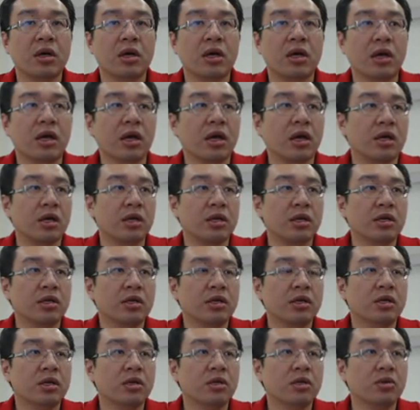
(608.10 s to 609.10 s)
and
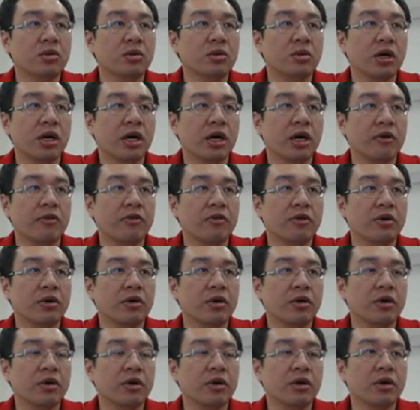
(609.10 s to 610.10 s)
here you have
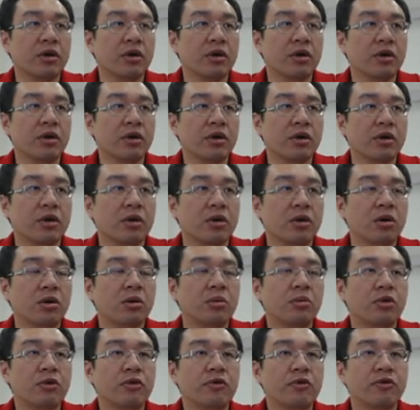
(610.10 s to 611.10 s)
no
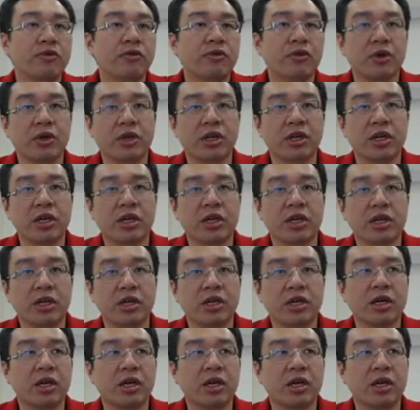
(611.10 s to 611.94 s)
move for the king